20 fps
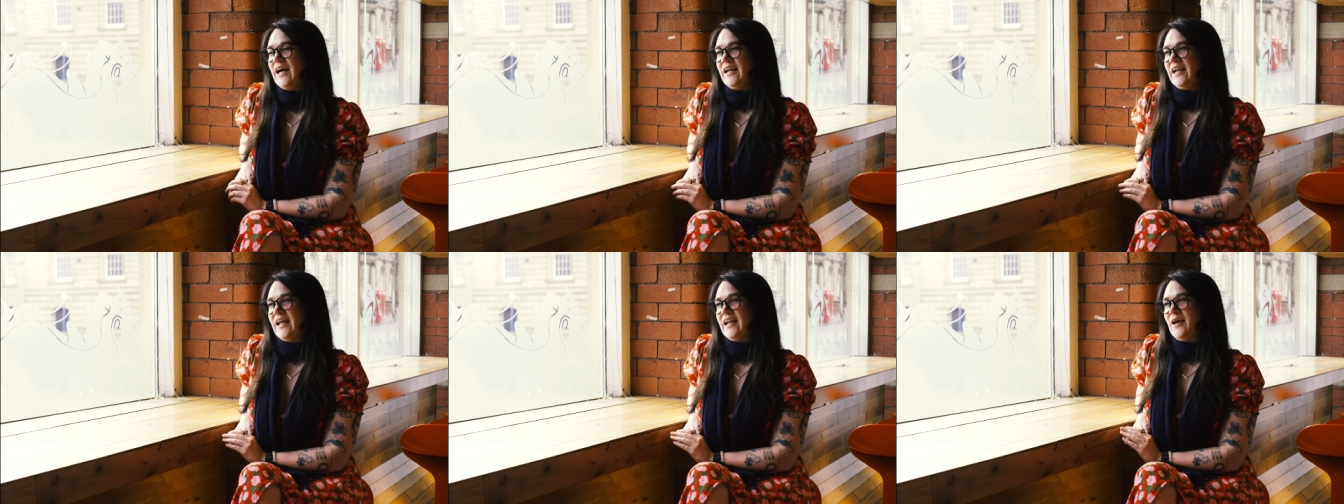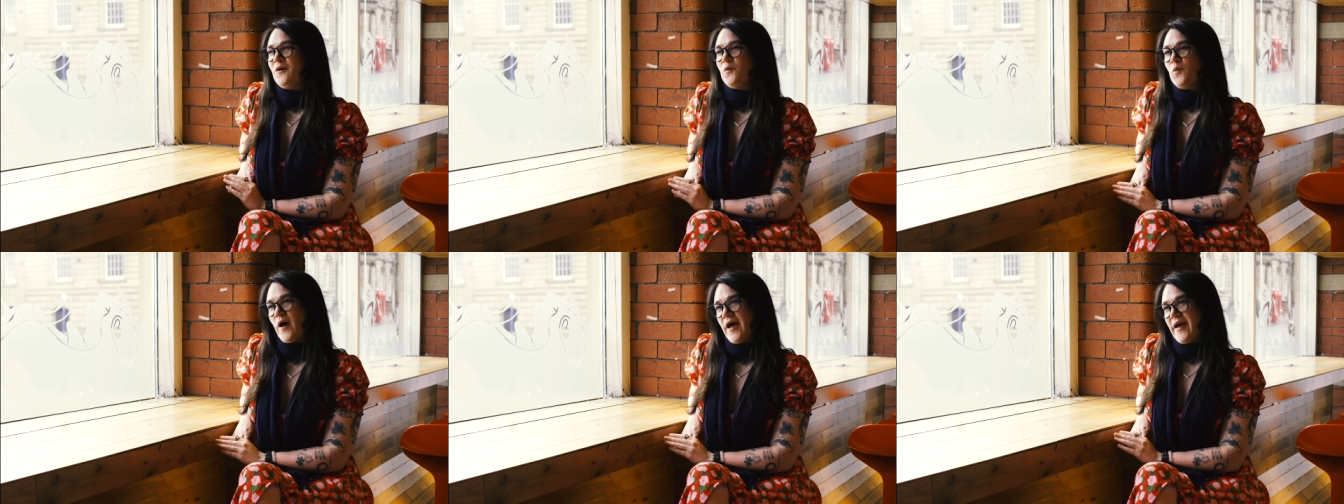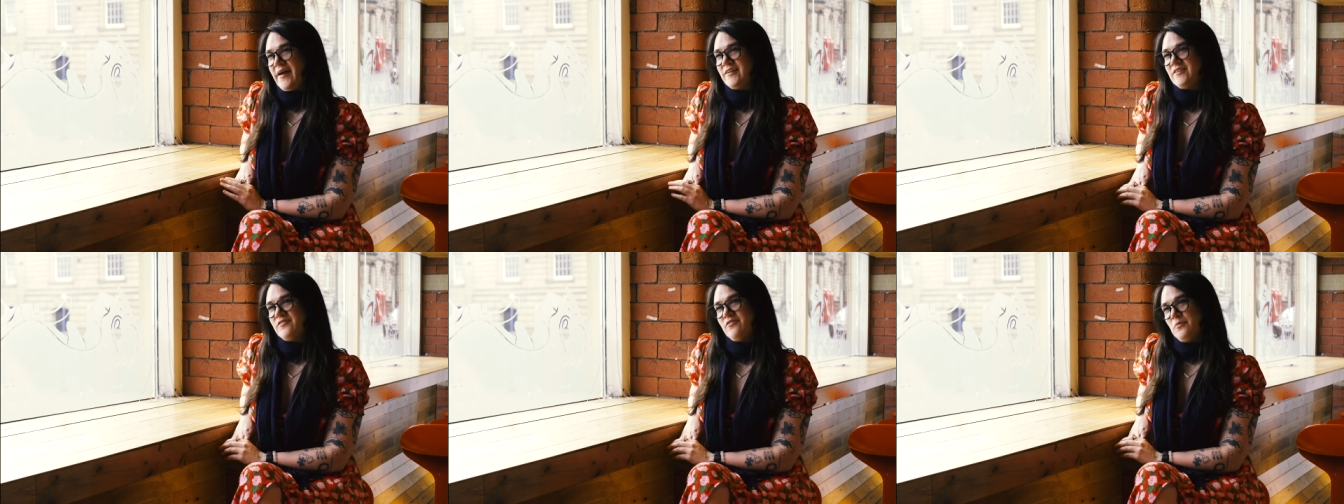And then I
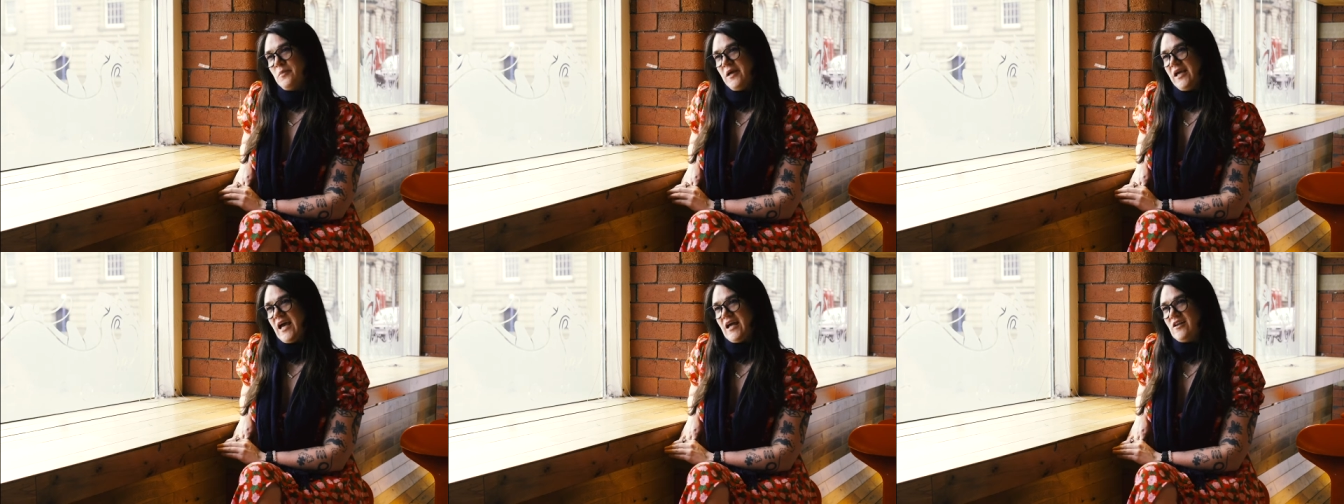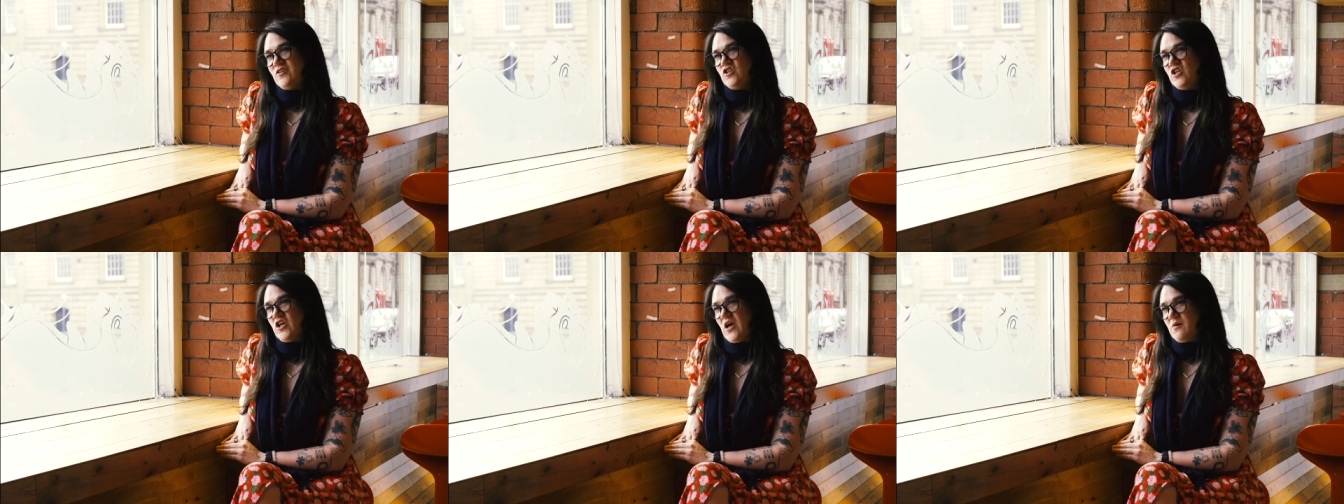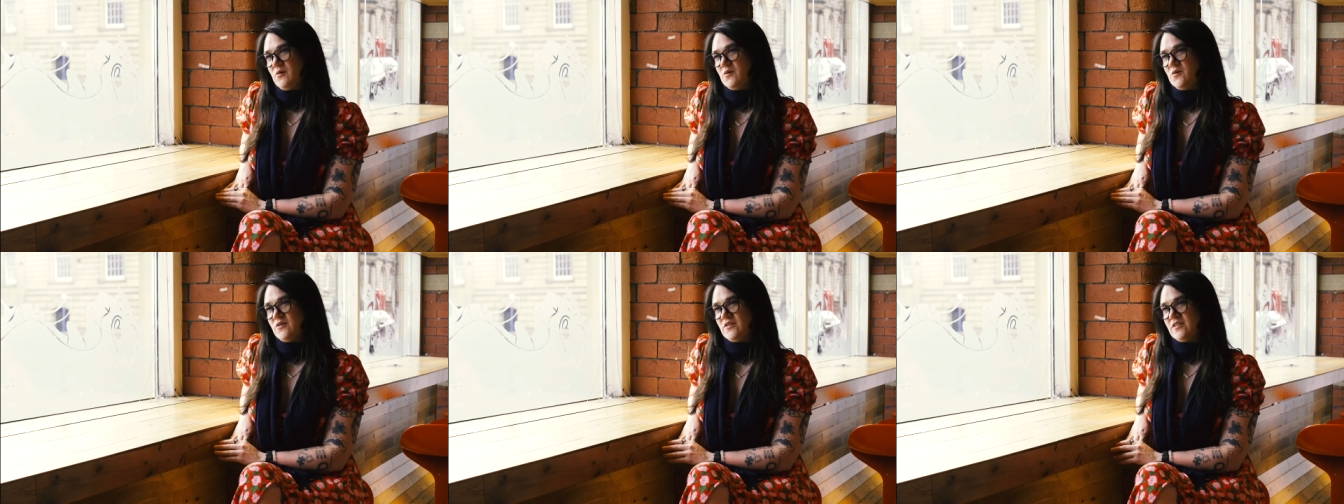worked for big
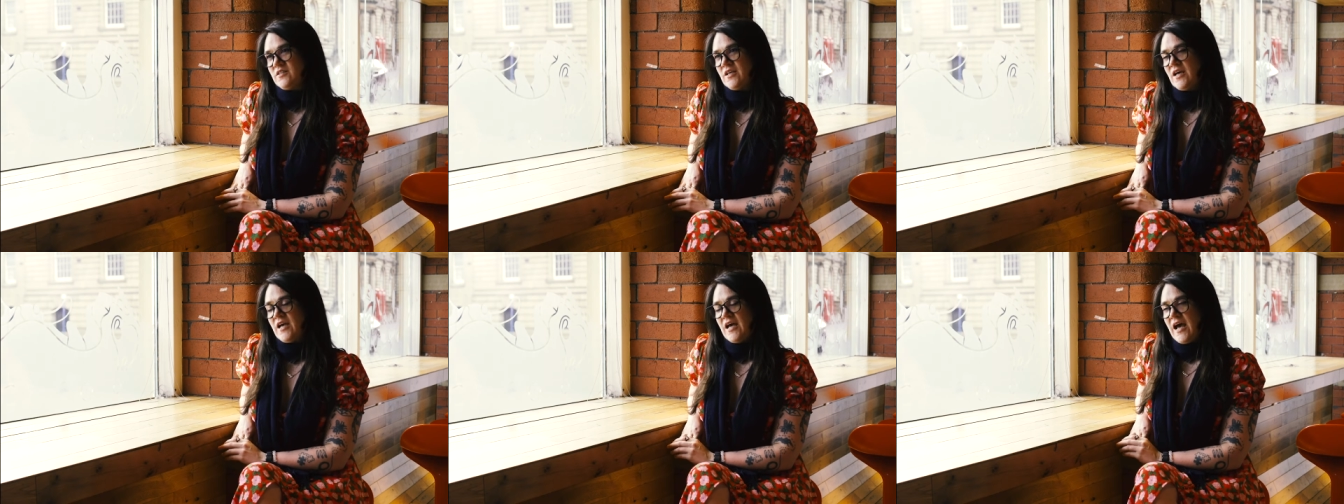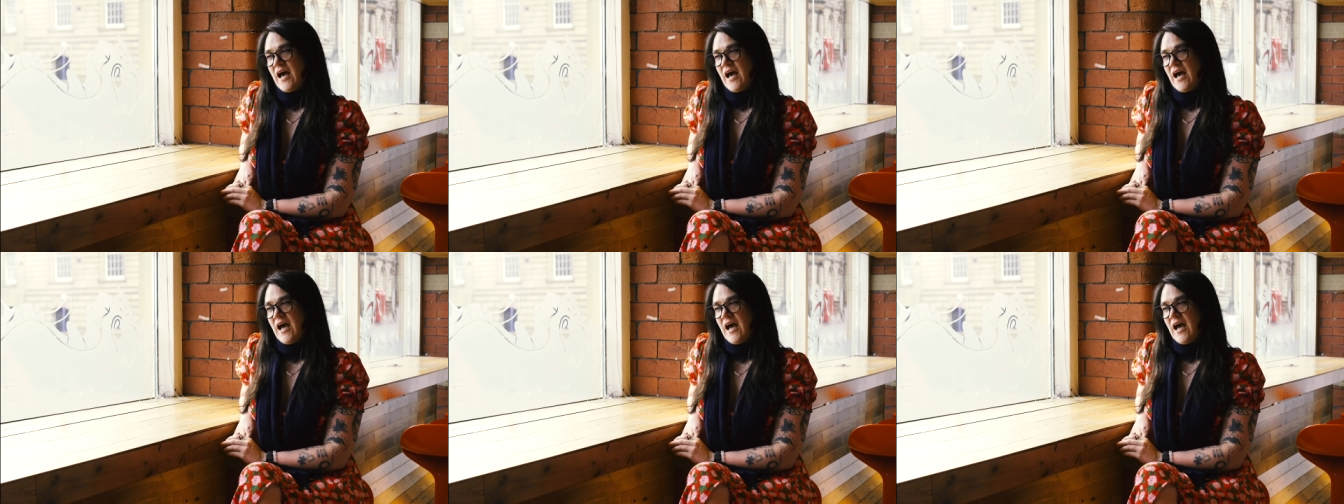NGOs